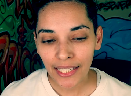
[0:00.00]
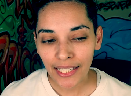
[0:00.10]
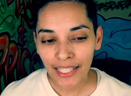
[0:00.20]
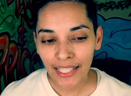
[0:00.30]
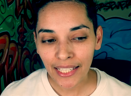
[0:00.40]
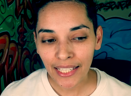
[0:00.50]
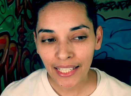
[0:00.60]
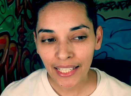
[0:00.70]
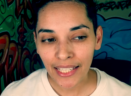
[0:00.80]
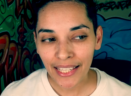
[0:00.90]

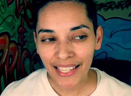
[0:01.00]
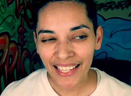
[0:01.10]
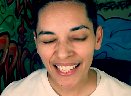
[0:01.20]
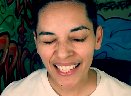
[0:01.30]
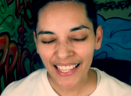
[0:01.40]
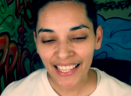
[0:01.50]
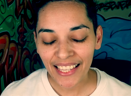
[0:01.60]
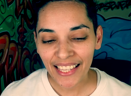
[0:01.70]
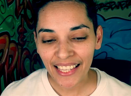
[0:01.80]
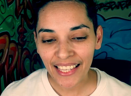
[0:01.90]
(no one is talking)